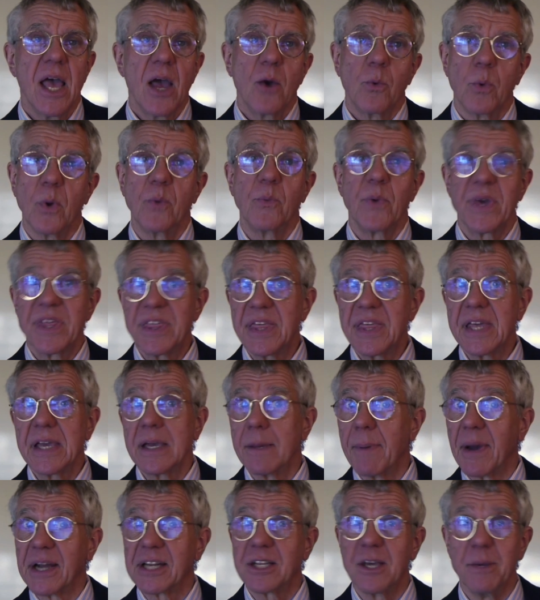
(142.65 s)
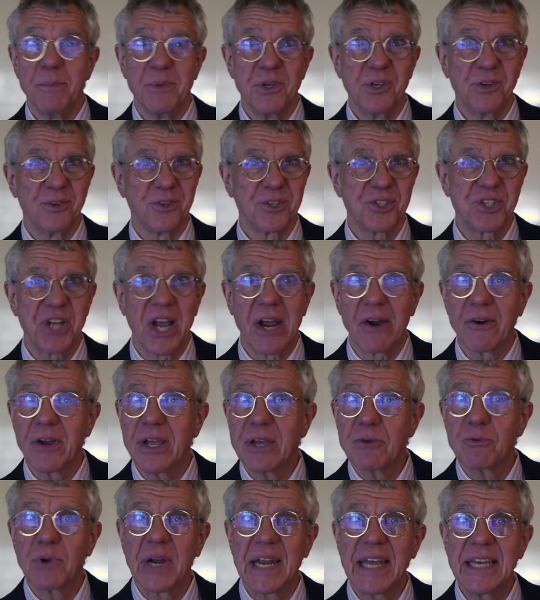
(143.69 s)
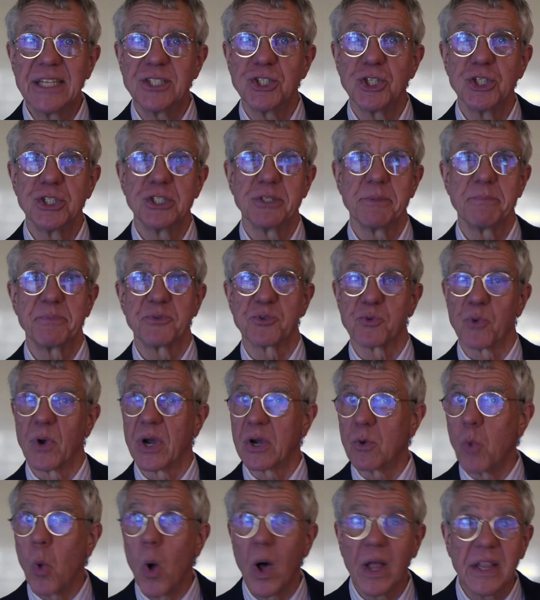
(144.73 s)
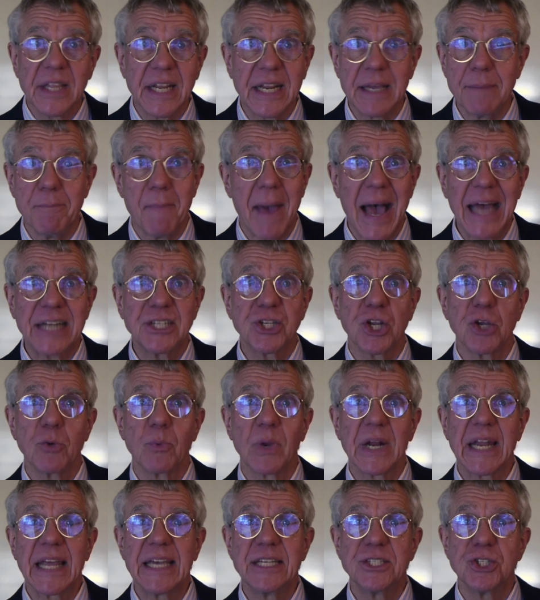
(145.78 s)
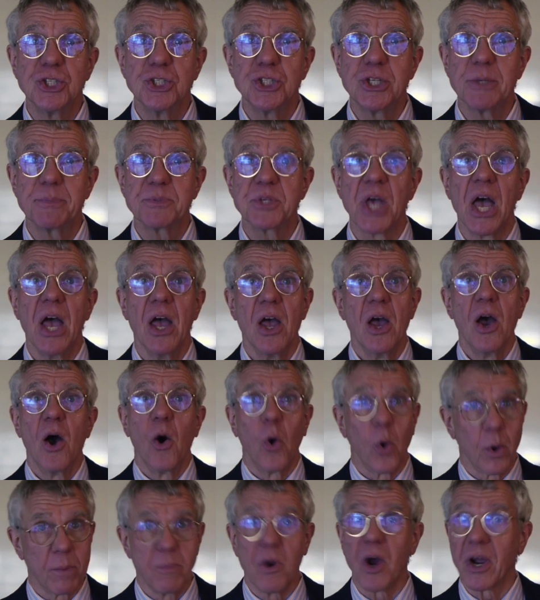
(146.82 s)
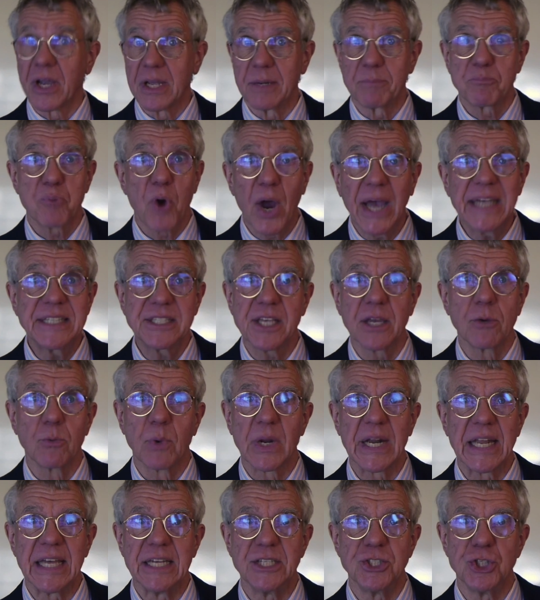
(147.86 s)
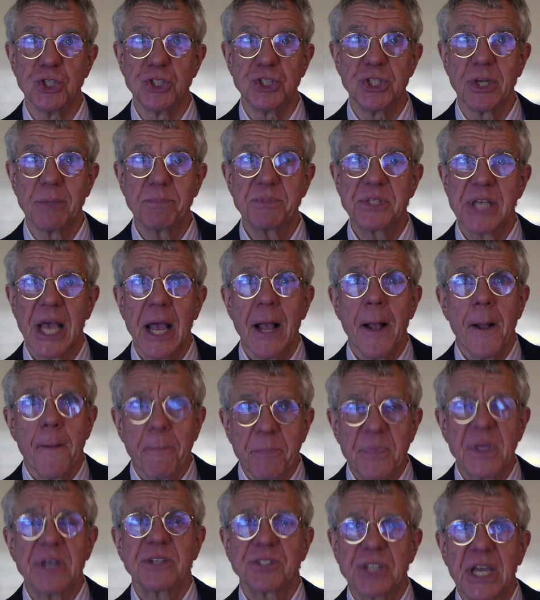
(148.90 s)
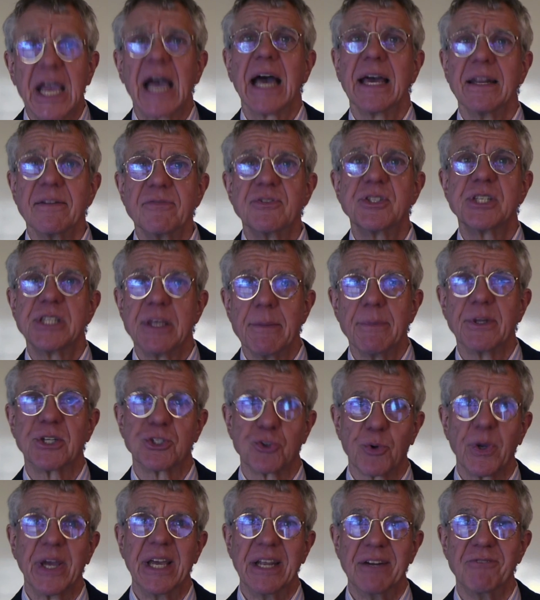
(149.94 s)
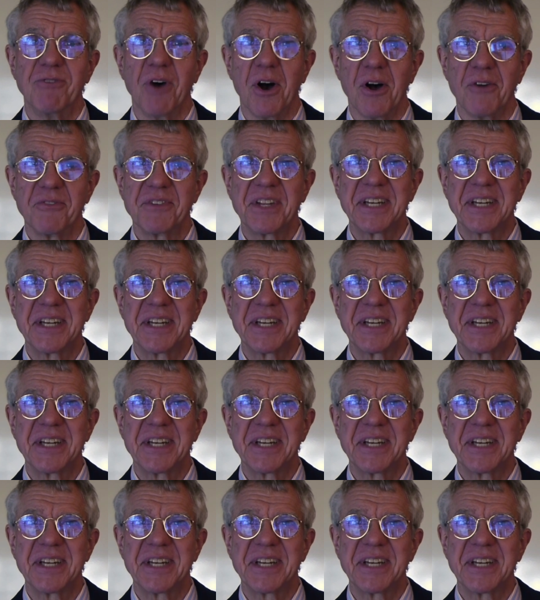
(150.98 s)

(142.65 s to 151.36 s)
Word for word: When we think about communal sharing relationships or equality matching relationships or market pricing relationships, there's a kind of symmetry involved.